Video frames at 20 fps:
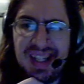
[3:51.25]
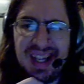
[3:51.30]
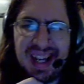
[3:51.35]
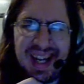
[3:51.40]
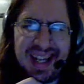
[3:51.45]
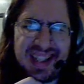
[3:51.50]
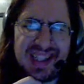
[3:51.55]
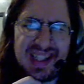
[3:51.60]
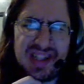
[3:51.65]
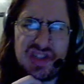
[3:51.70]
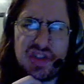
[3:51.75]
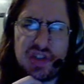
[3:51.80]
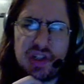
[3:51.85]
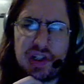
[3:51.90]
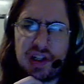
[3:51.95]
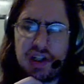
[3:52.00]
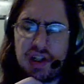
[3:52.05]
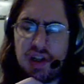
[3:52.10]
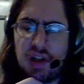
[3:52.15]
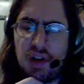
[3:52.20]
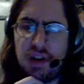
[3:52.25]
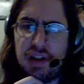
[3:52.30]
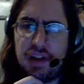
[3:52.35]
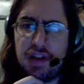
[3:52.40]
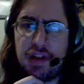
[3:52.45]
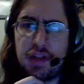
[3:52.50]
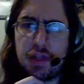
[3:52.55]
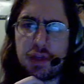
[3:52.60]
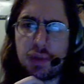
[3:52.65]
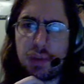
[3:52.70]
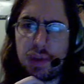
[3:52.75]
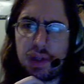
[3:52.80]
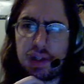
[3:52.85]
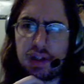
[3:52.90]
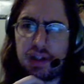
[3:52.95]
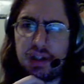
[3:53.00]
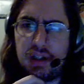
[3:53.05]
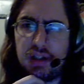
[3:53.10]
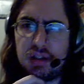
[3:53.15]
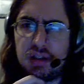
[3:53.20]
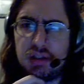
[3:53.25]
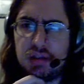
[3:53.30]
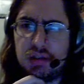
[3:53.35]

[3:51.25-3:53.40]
I guess you could call it a thriller.